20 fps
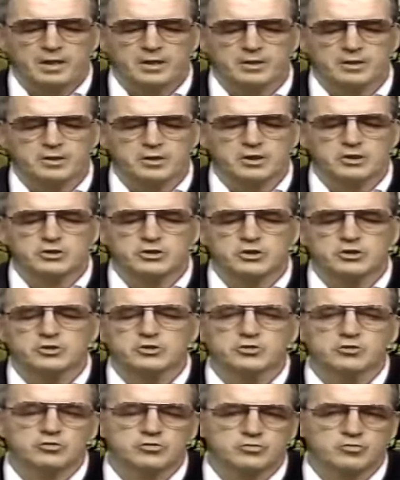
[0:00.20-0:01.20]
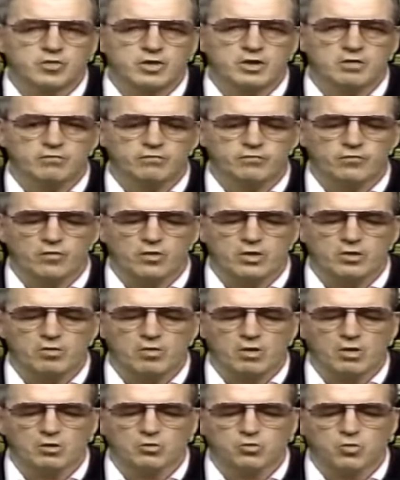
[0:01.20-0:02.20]
They conditioned two, three, and
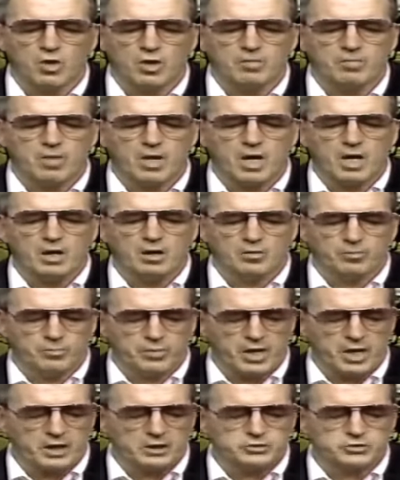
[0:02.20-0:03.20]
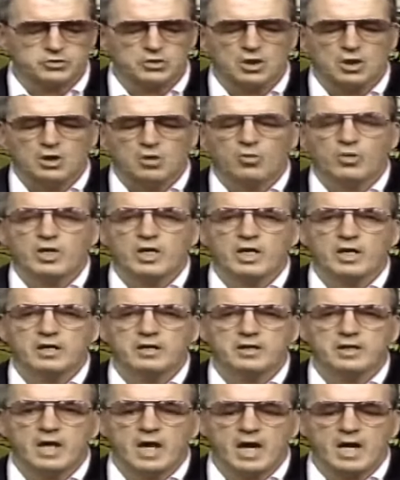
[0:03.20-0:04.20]
four-year-old one-mile pace. We
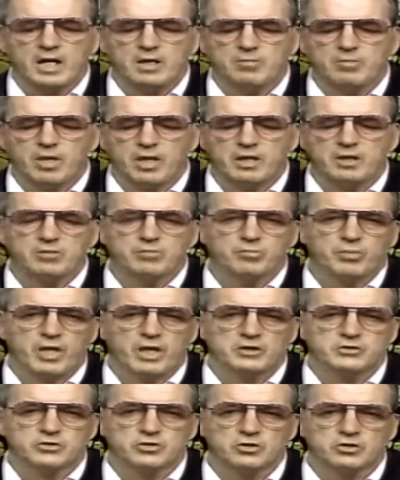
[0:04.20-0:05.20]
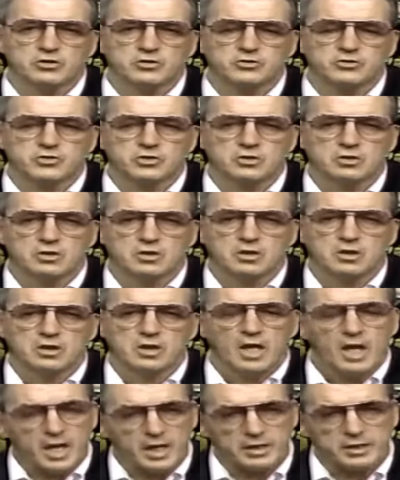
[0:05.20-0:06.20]
had nine maiden pacers
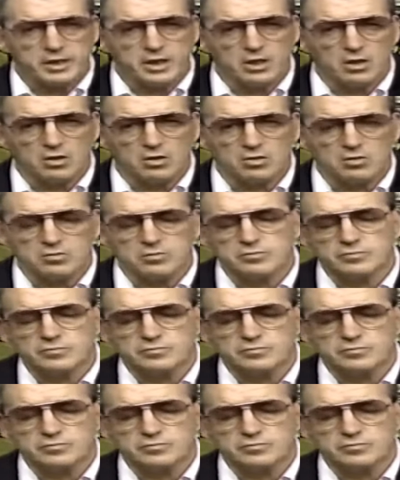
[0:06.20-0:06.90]
and Gill.